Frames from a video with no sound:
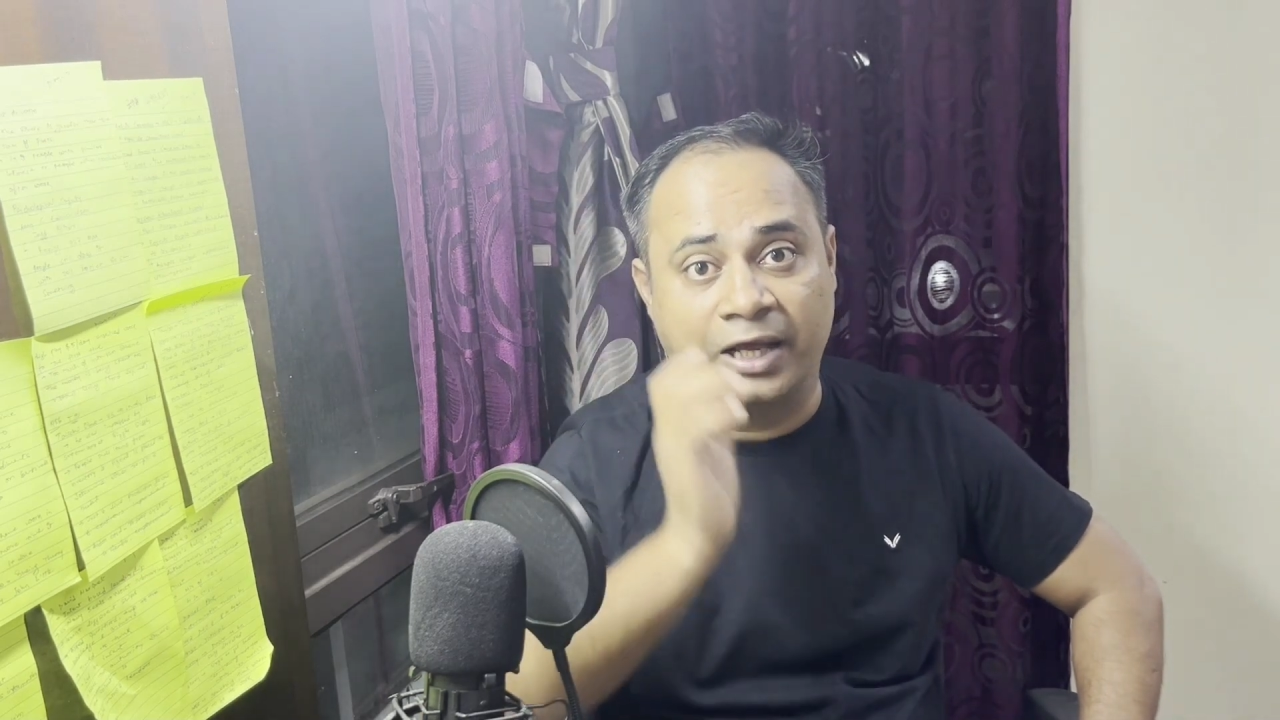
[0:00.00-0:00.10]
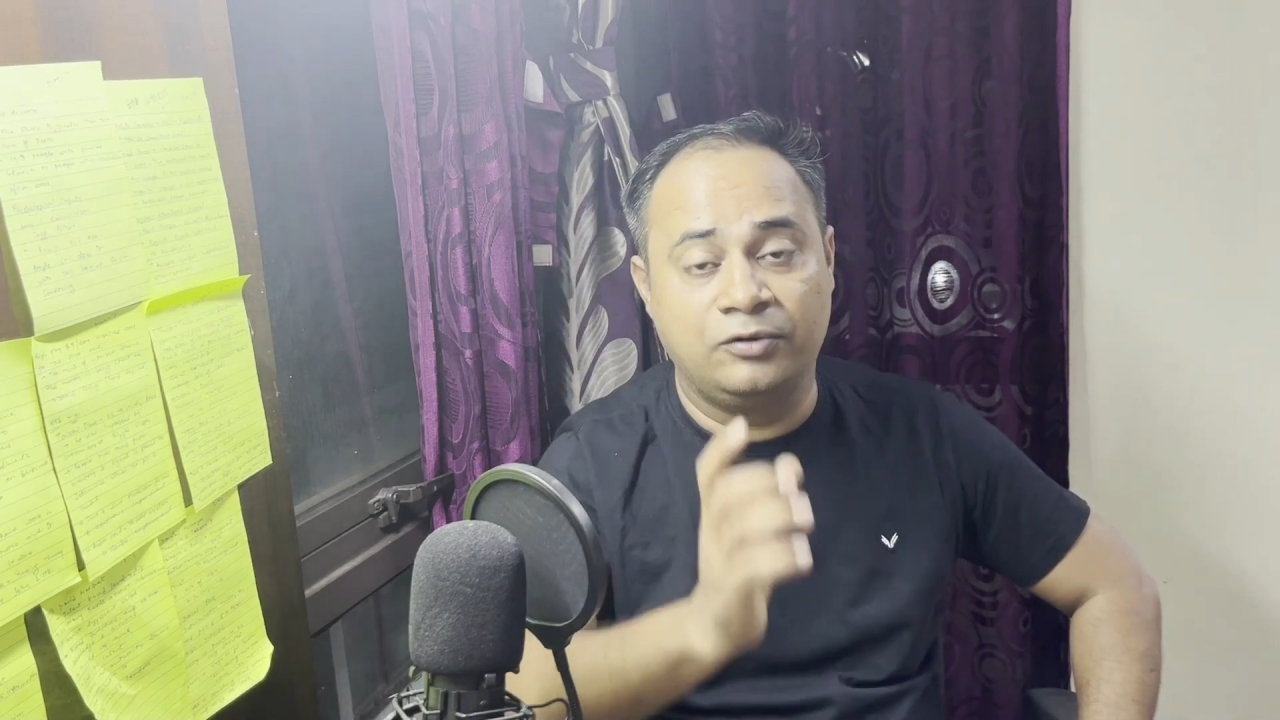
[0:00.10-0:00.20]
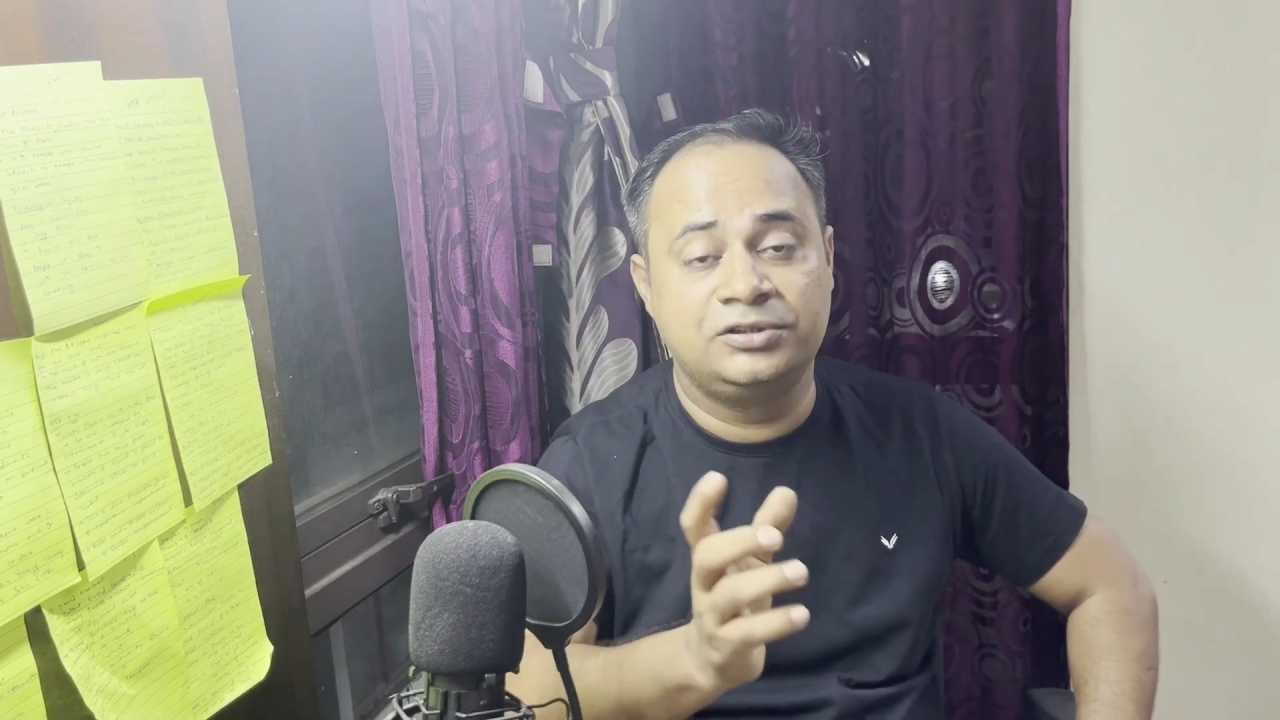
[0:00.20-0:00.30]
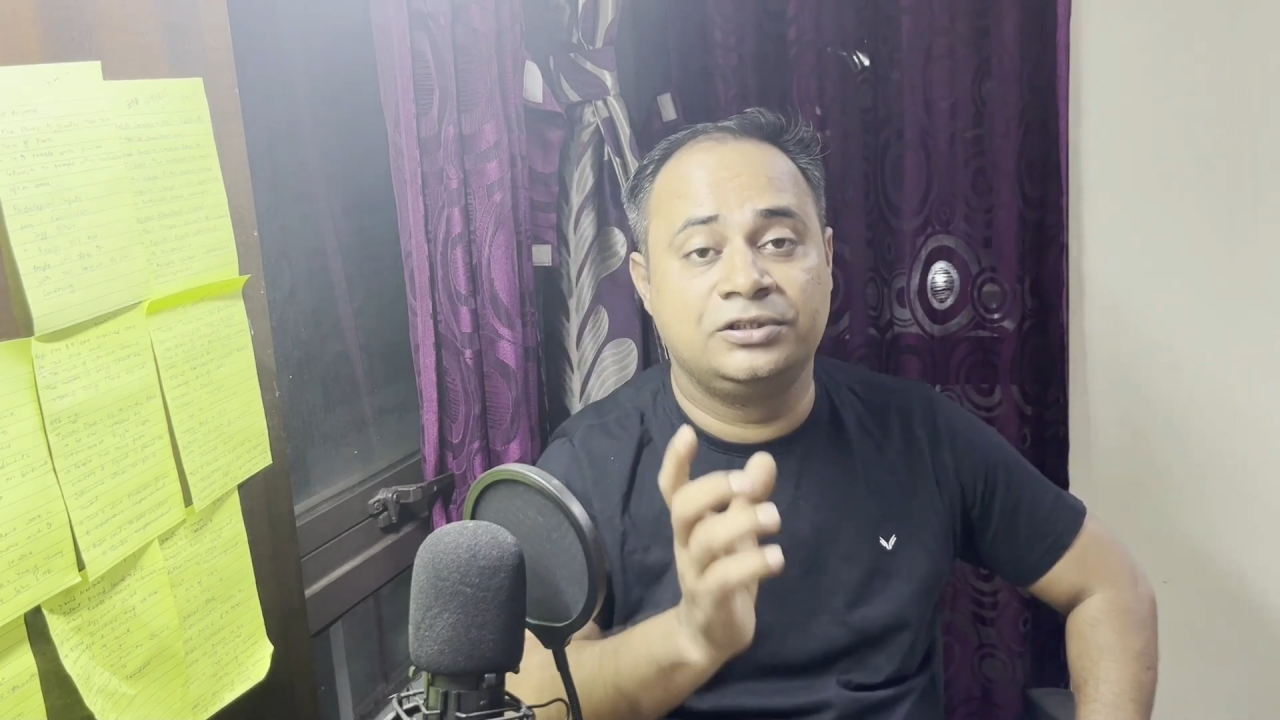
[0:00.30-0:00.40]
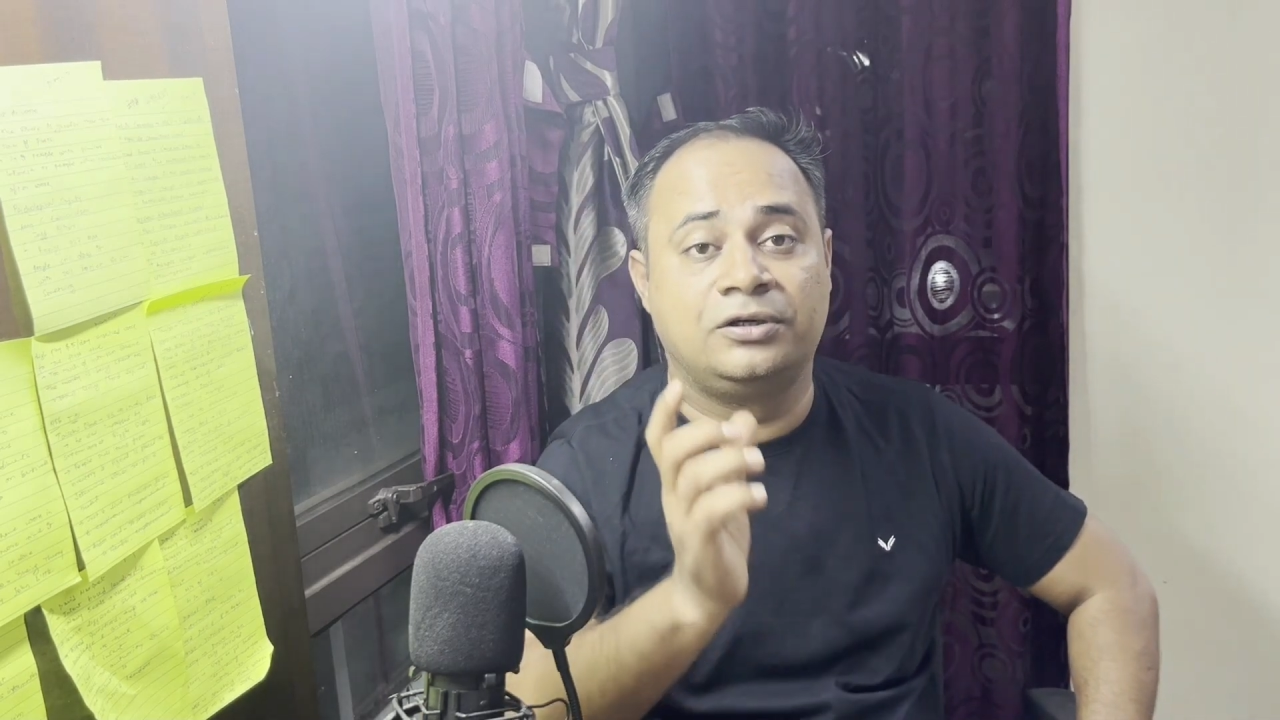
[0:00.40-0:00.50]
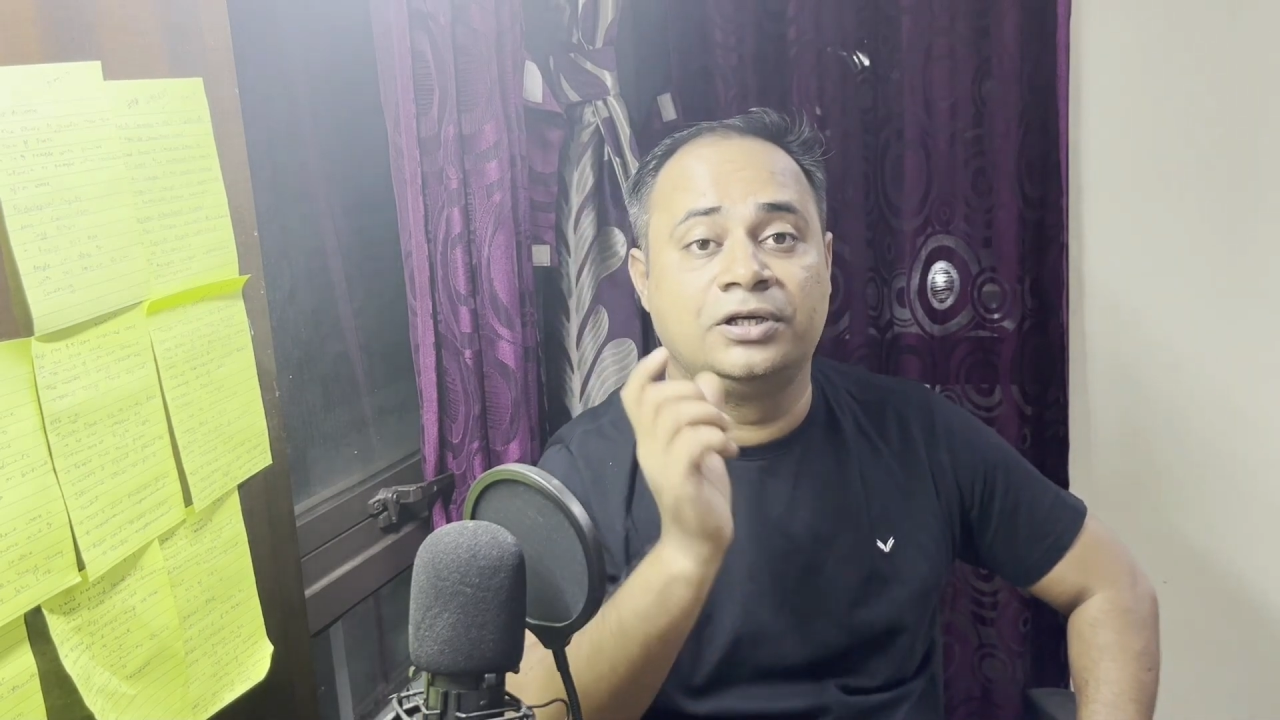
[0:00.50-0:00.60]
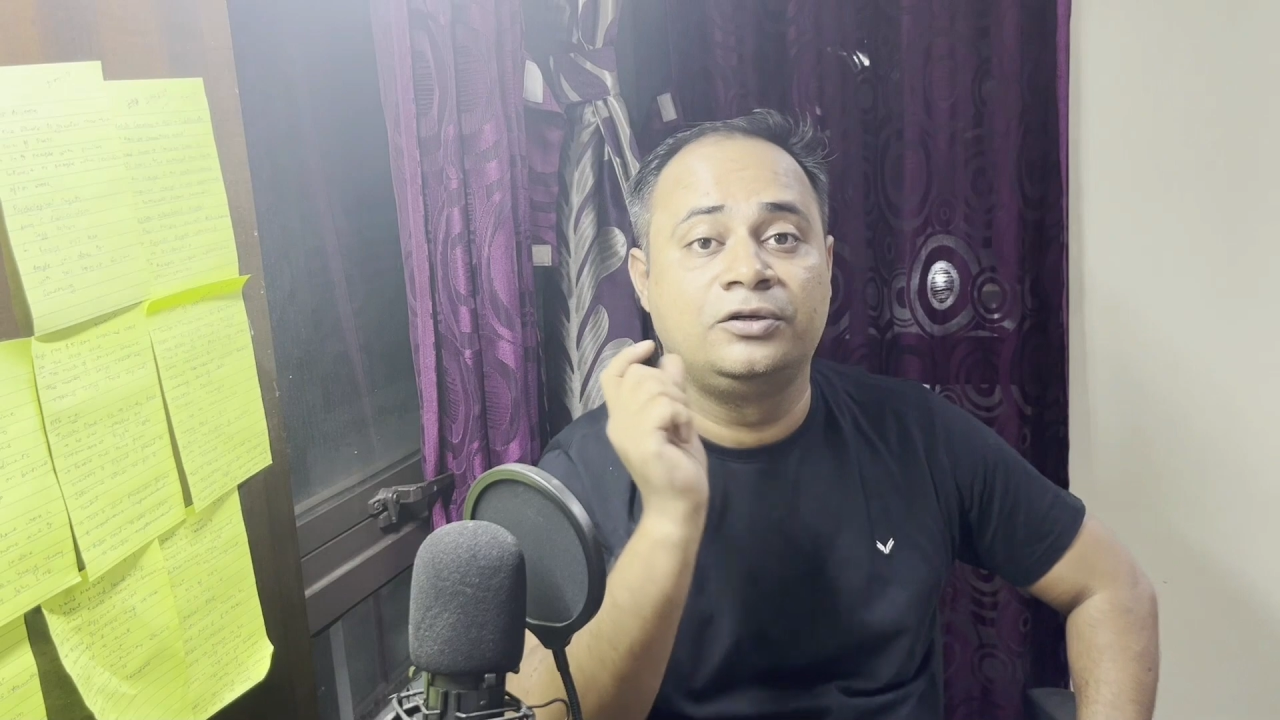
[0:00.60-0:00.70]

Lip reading: in order to